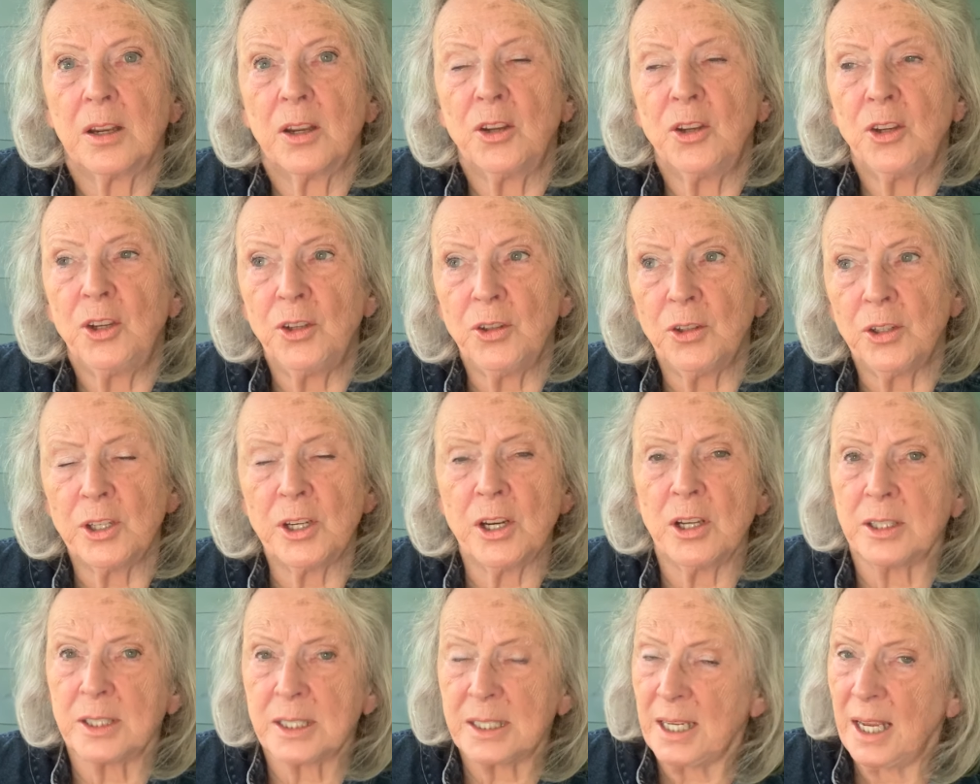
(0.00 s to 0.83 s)
You're
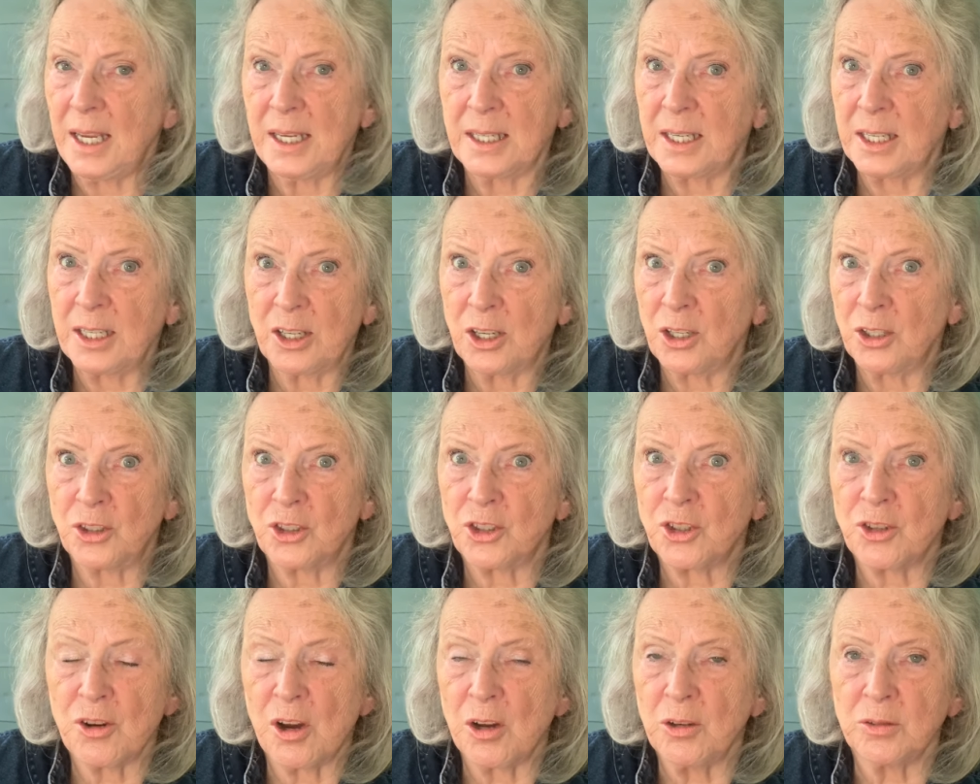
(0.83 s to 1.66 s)
not taking
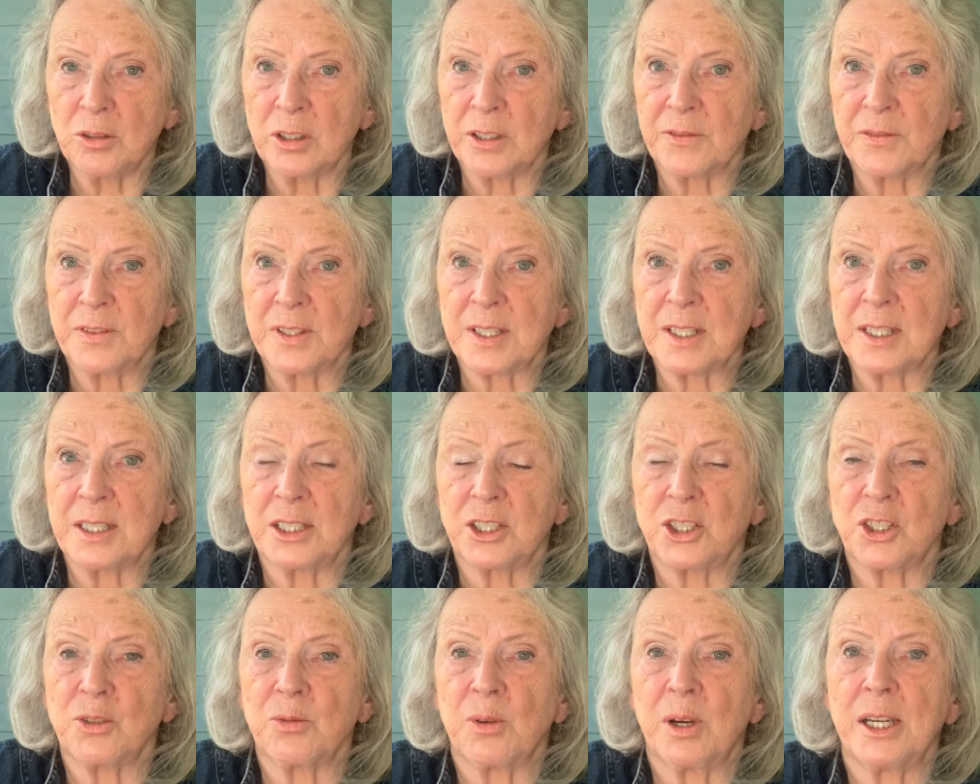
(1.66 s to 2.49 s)
control of the
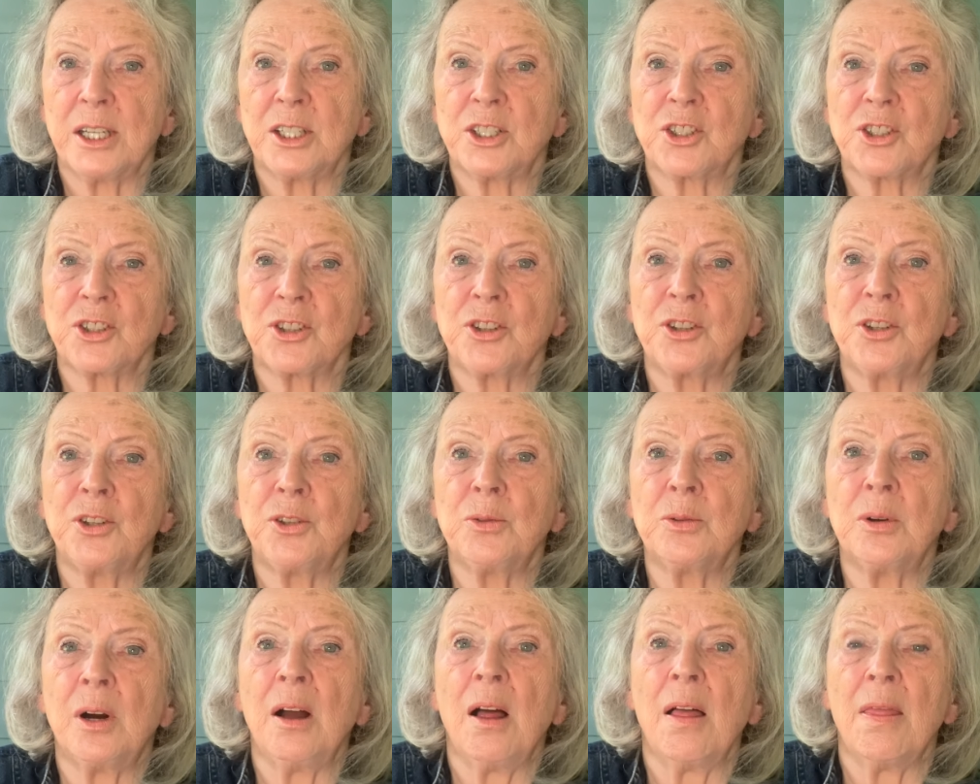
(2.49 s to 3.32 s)
situation.
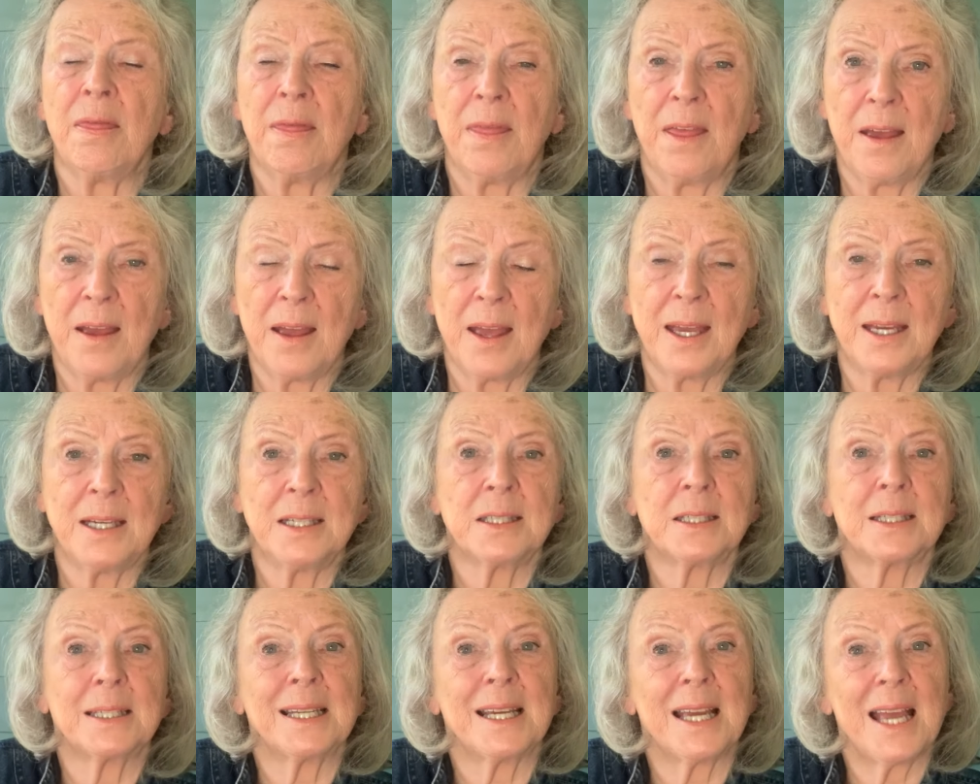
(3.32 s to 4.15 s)
You are there
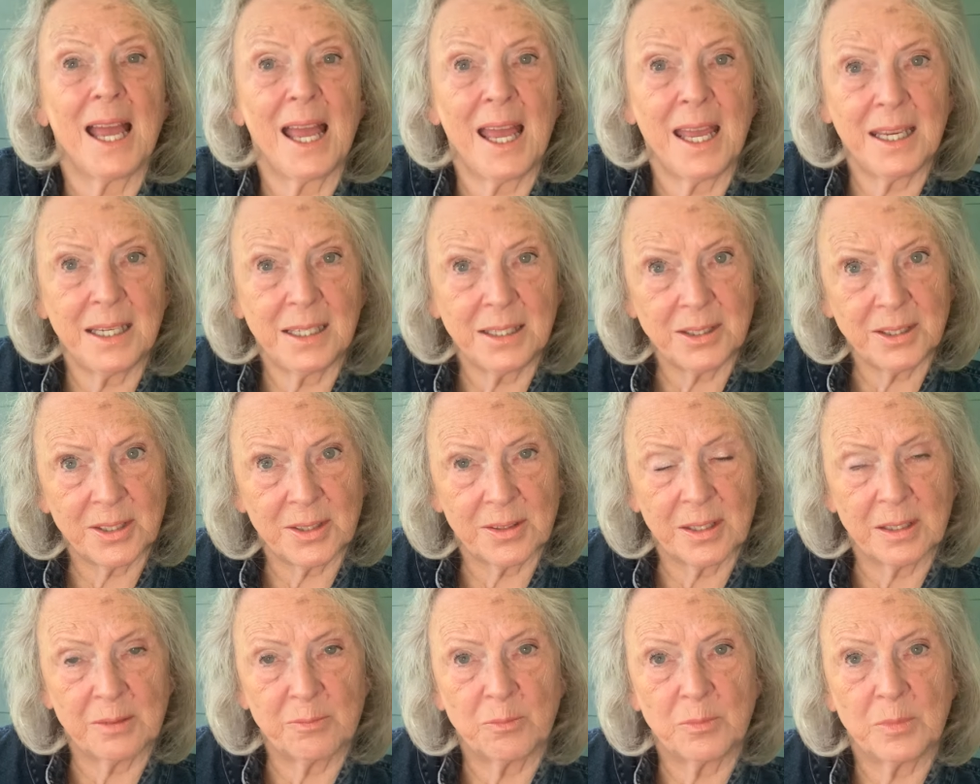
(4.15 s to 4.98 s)
to aid
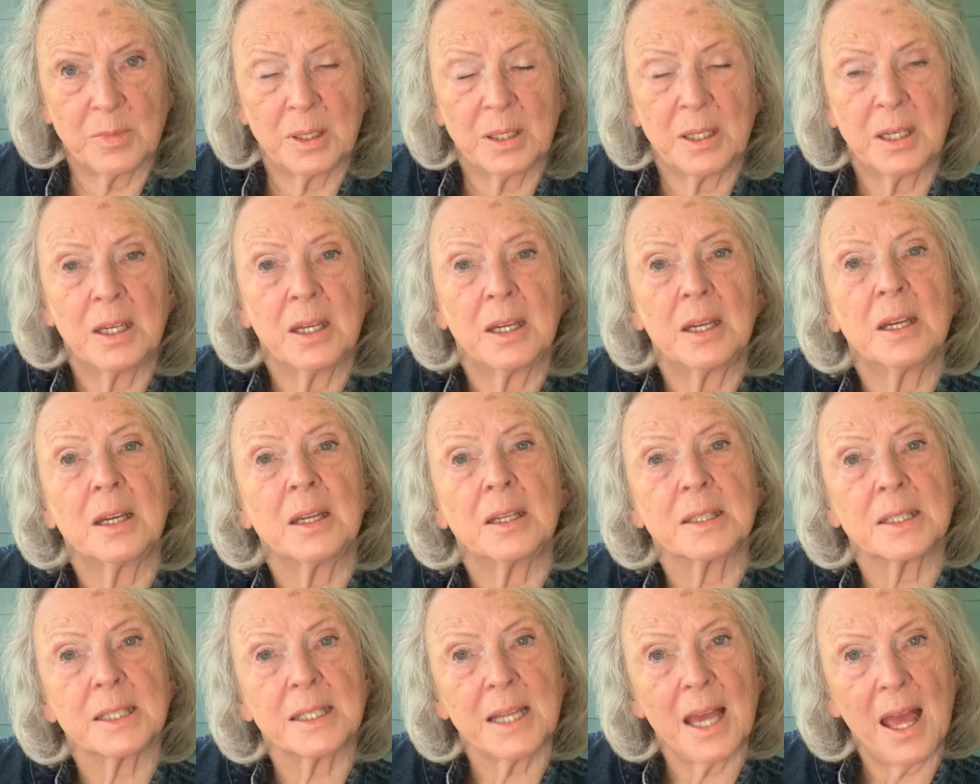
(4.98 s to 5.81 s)
them,
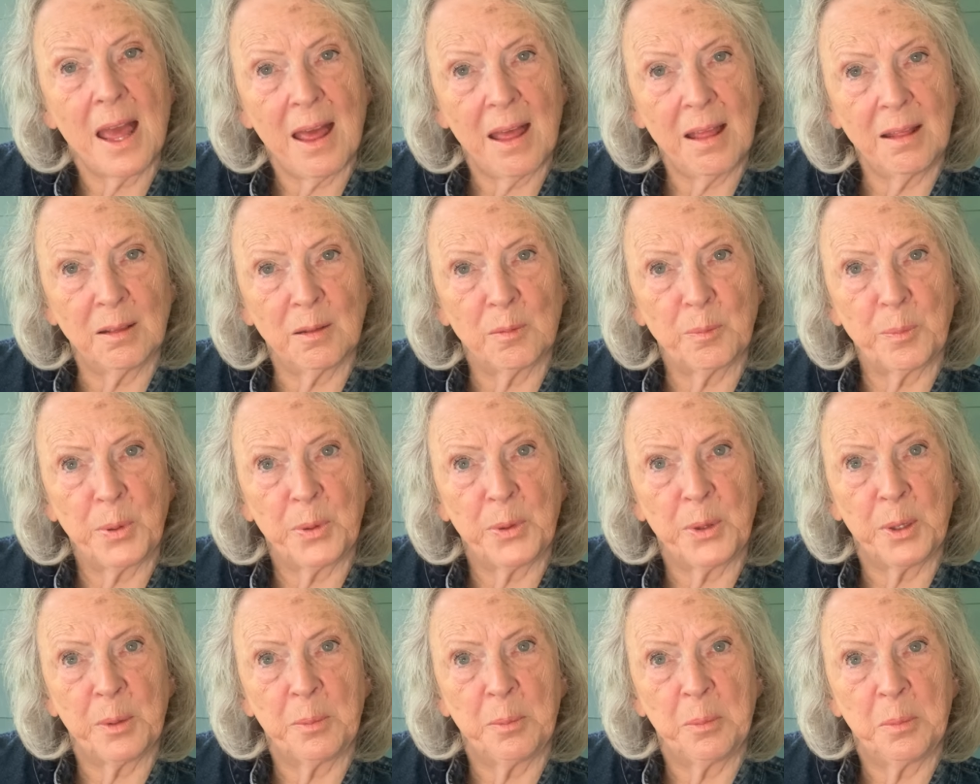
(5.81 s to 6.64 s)
to help
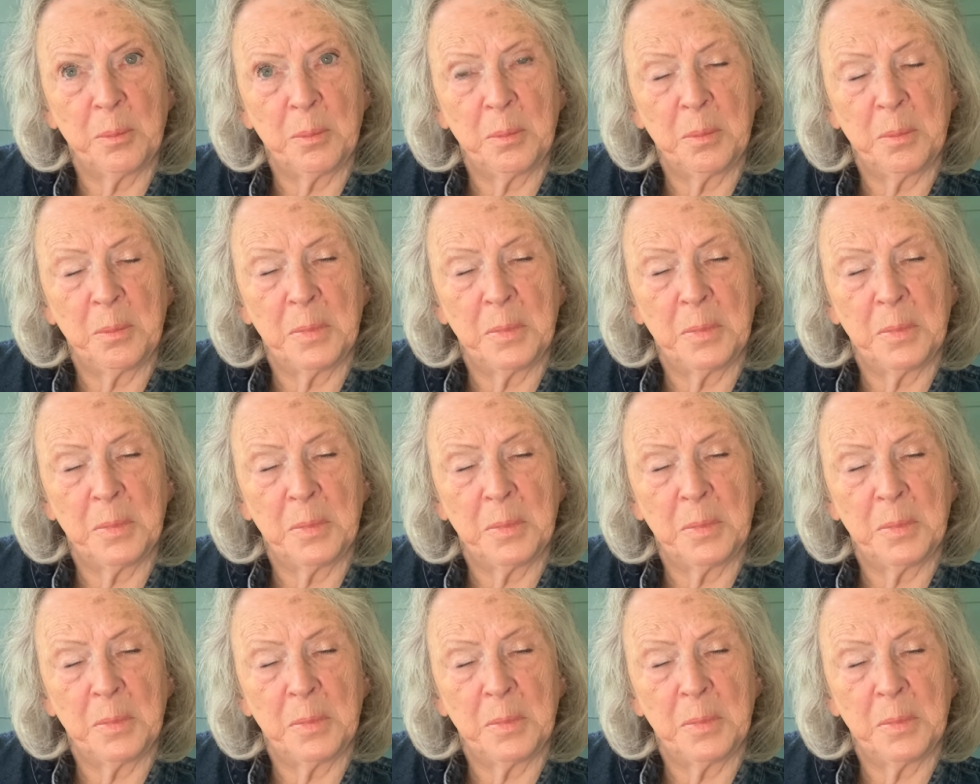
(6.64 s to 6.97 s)
them.